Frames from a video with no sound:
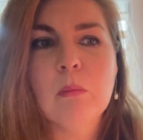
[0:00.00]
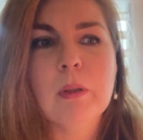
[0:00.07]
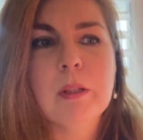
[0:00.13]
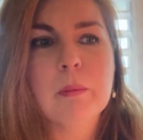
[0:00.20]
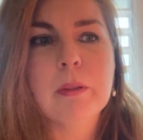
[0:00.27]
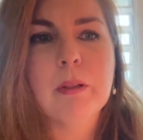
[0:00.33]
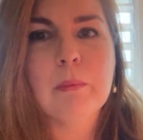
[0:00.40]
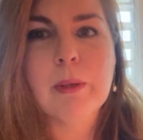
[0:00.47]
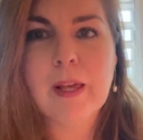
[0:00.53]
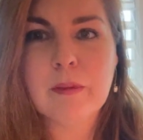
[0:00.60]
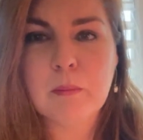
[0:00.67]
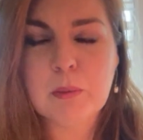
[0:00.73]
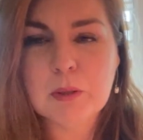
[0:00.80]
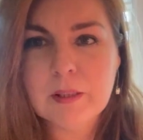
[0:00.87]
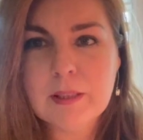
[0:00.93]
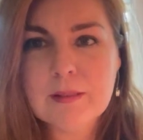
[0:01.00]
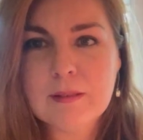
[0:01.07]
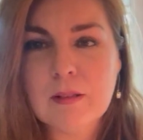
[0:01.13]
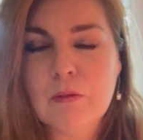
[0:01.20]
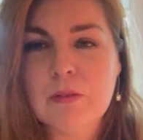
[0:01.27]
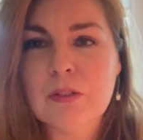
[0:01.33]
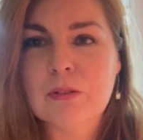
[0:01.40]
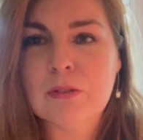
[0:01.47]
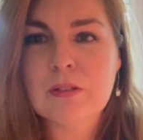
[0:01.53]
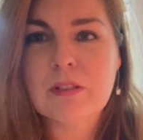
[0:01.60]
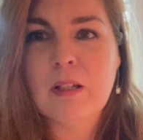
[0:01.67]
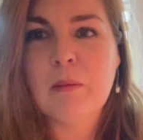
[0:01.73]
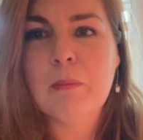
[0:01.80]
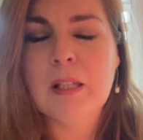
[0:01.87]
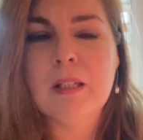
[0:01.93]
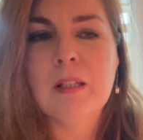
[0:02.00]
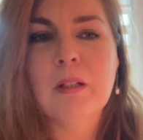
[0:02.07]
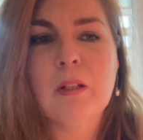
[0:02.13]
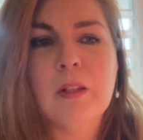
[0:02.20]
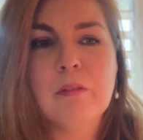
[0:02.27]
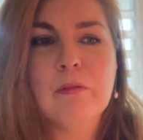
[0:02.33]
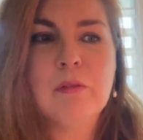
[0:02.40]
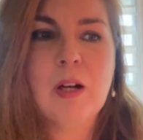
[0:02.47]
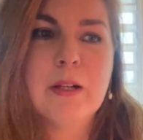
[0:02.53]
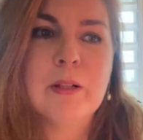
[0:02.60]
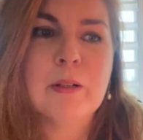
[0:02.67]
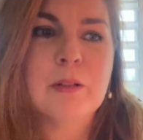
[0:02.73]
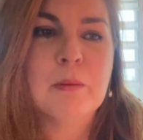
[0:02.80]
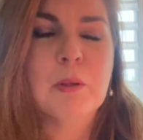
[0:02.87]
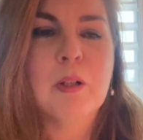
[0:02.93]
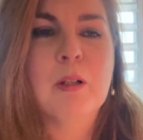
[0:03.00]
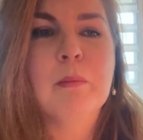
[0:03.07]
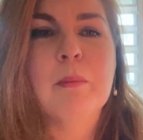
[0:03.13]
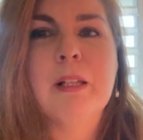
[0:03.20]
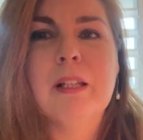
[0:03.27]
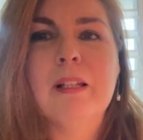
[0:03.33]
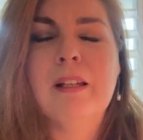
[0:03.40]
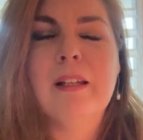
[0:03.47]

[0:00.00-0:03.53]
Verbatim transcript: we would, we had the police officers come in and the fire department.